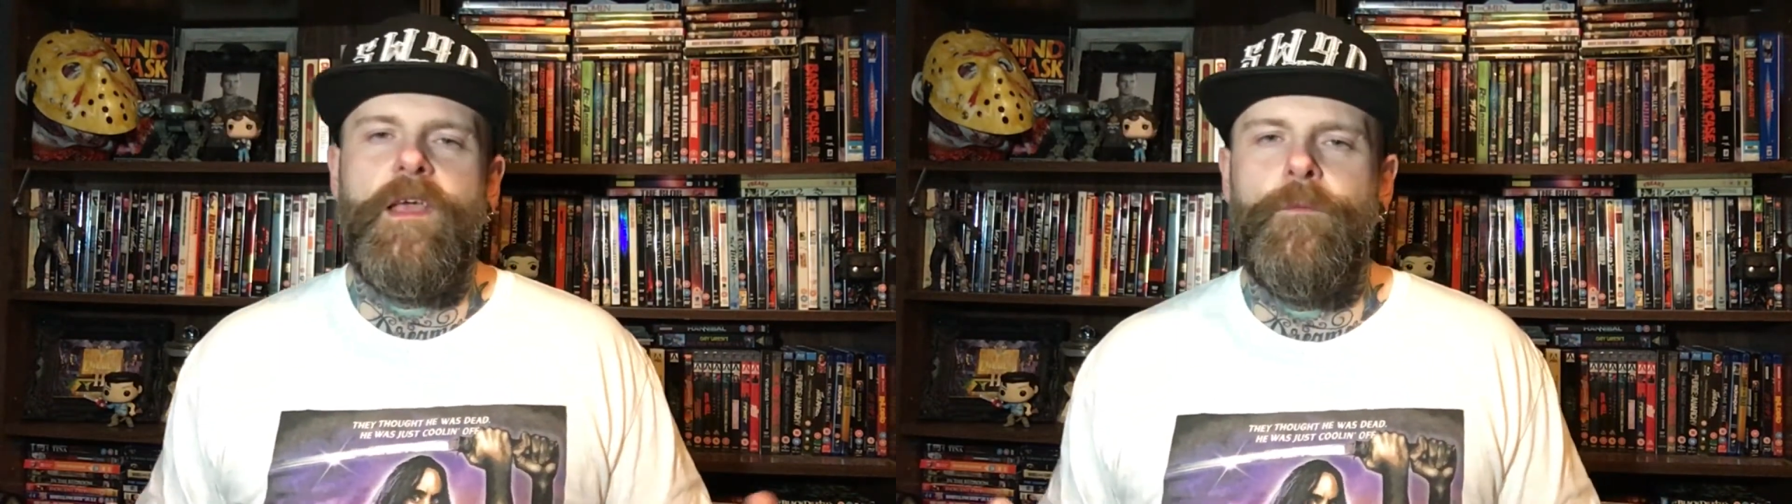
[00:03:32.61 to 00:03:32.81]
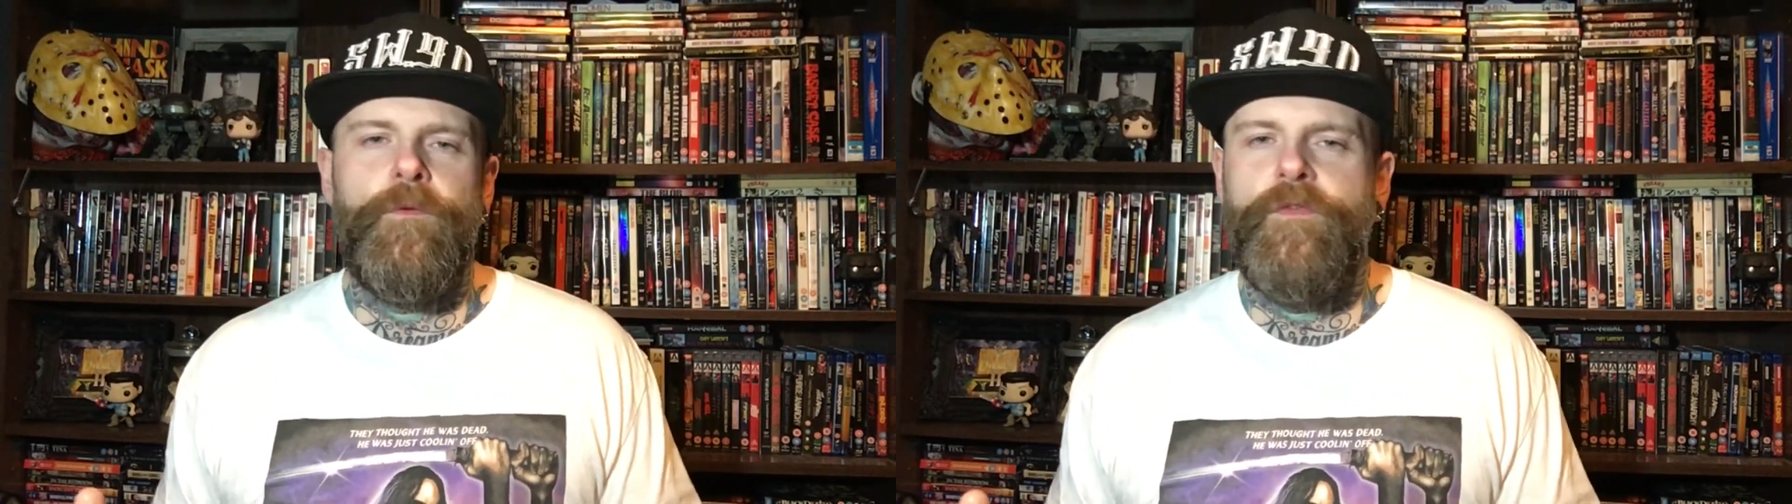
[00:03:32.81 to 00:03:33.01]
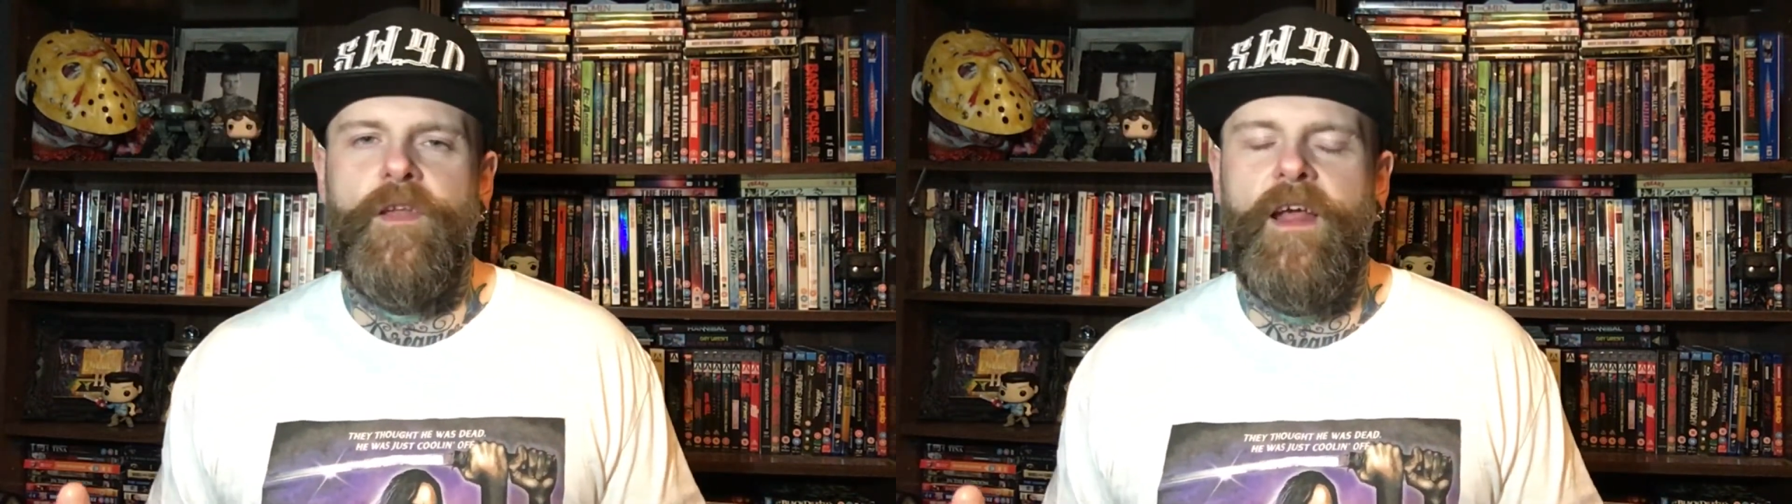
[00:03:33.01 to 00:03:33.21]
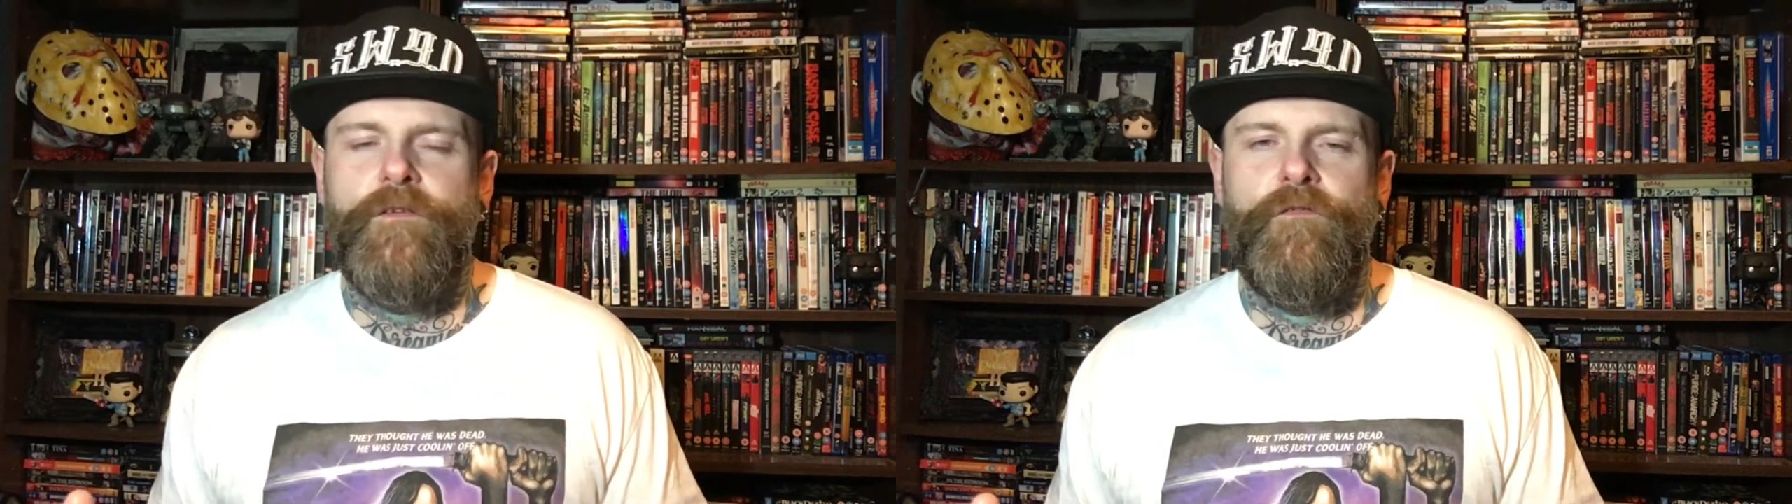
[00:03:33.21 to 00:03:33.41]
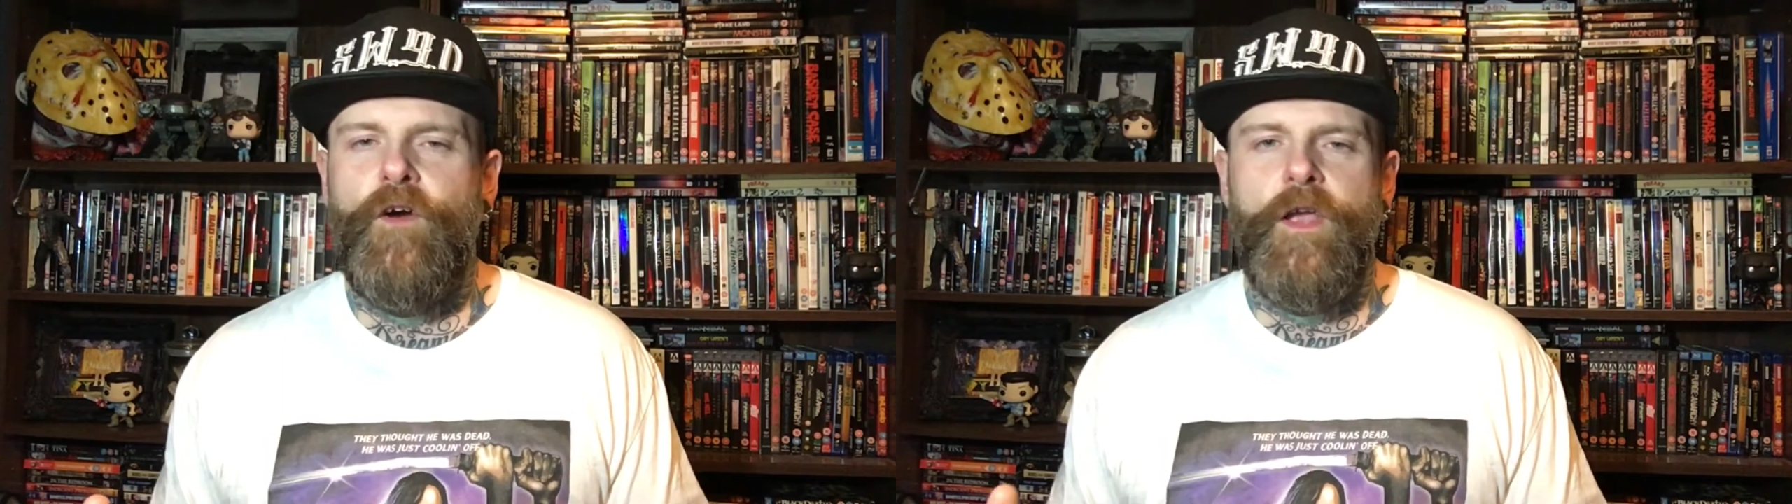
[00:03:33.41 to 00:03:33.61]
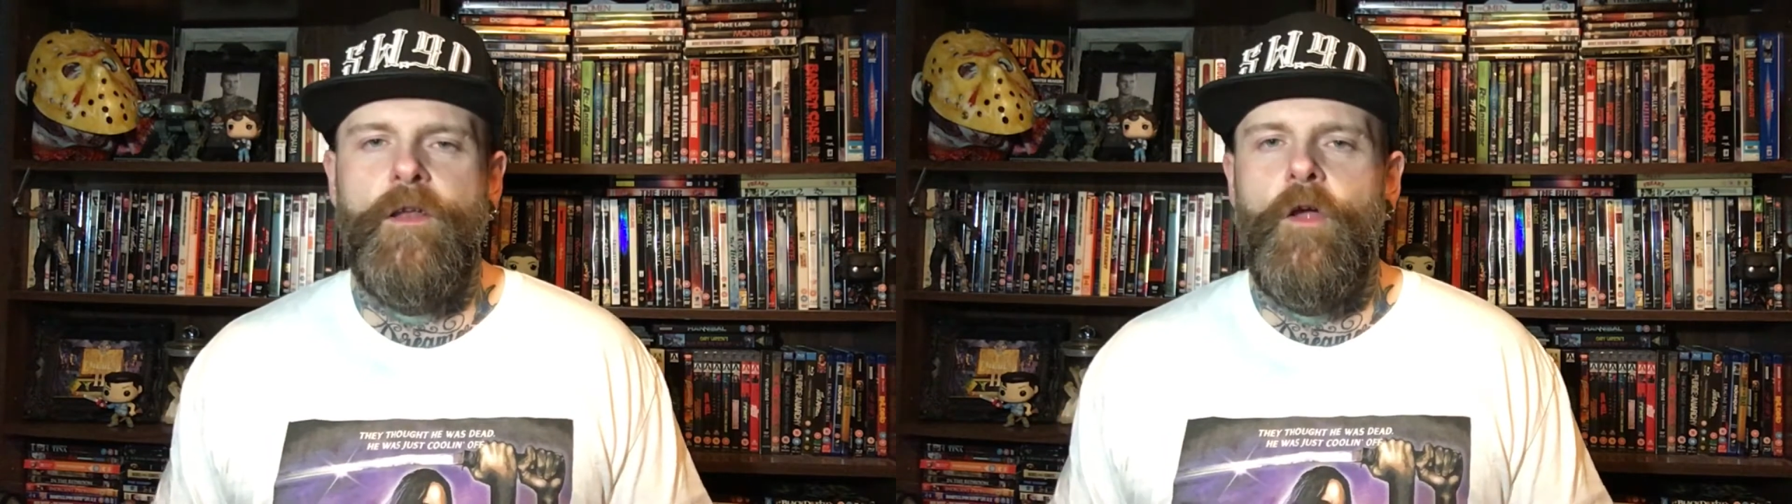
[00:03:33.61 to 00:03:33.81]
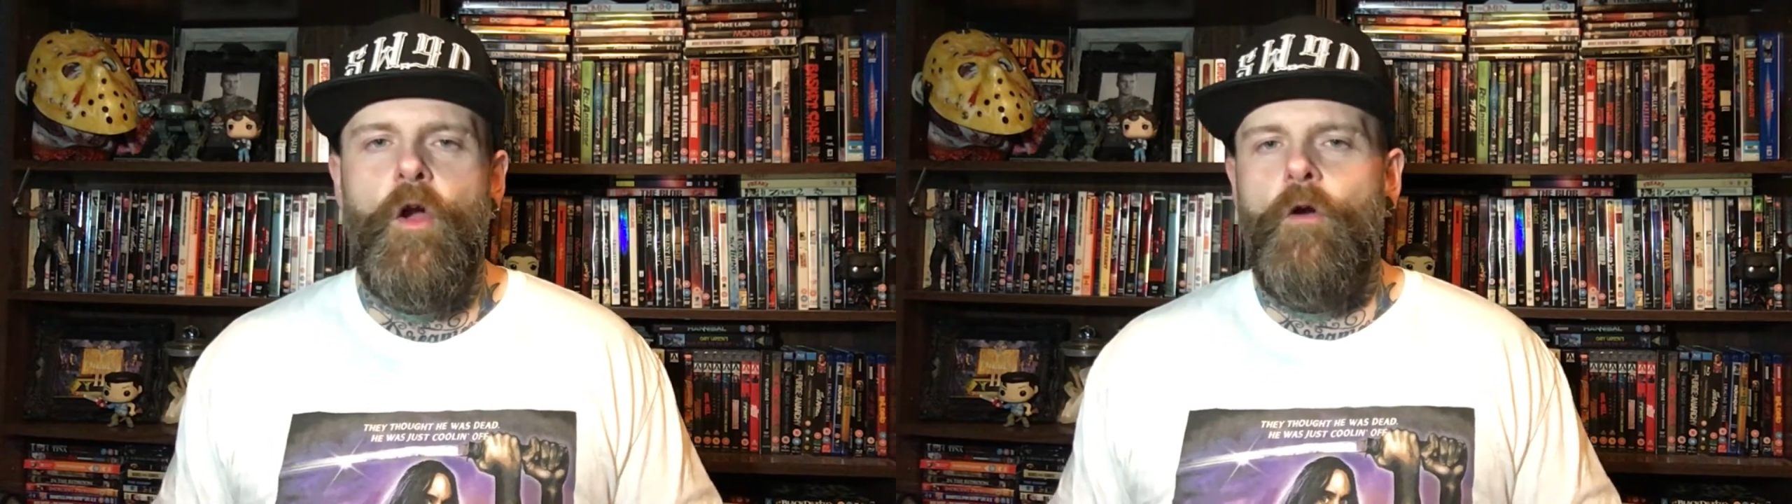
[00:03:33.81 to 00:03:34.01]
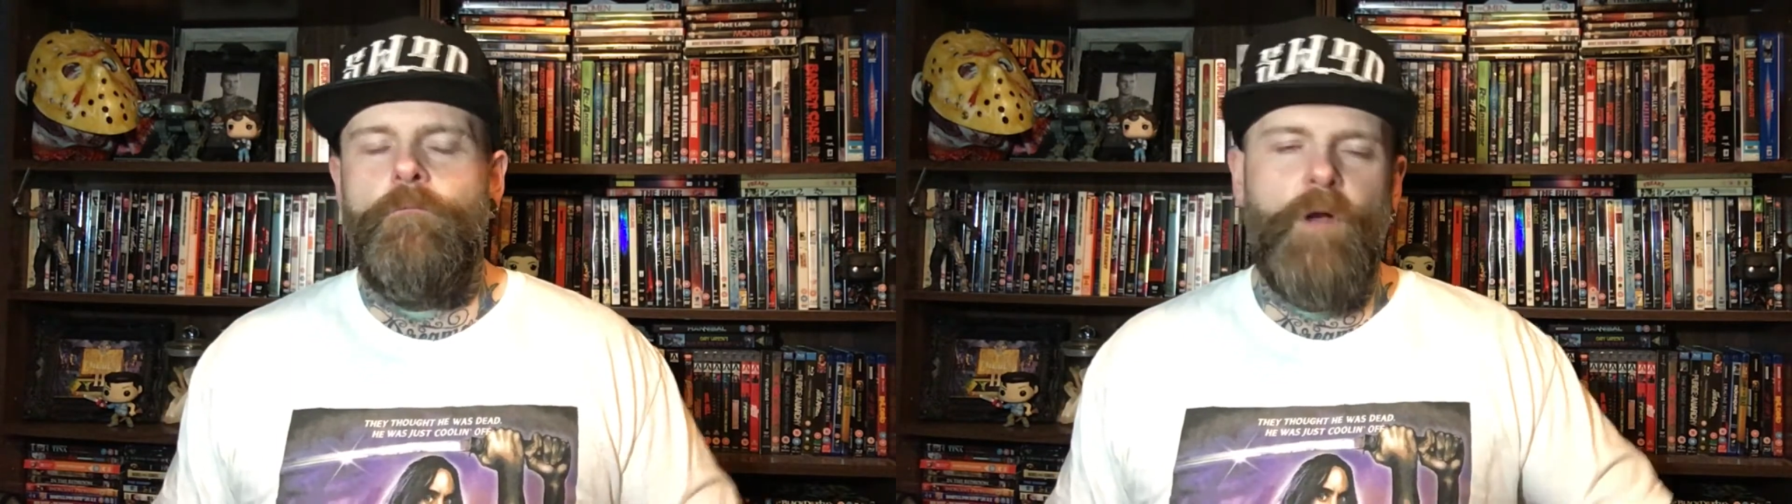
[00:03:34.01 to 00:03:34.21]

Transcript: thinking it was the next fucking